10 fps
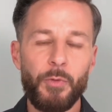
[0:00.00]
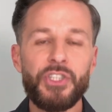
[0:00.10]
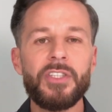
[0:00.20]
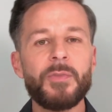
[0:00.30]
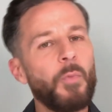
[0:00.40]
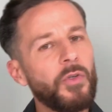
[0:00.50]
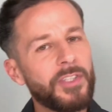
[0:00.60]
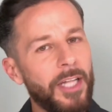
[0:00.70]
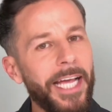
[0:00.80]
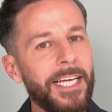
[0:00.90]
which is
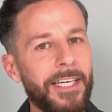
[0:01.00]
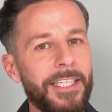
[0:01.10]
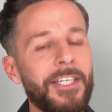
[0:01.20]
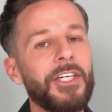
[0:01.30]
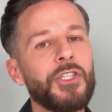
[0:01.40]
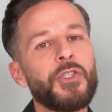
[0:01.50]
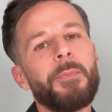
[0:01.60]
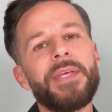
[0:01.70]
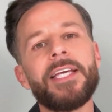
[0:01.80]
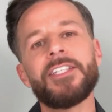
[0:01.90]
most likely to
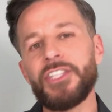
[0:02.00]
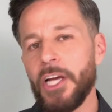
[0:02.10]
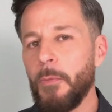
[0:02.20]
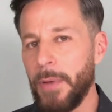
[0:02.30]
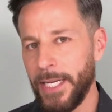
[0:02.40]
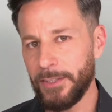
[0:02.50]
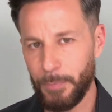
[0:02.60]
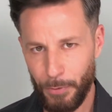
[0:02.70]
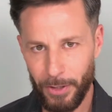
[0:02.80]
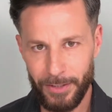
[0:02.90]
be a
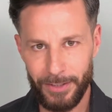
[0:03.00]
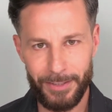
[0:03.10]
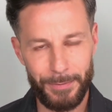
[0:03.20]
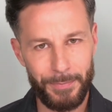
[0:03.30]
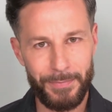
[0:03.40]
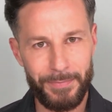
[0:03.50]
gel-based product.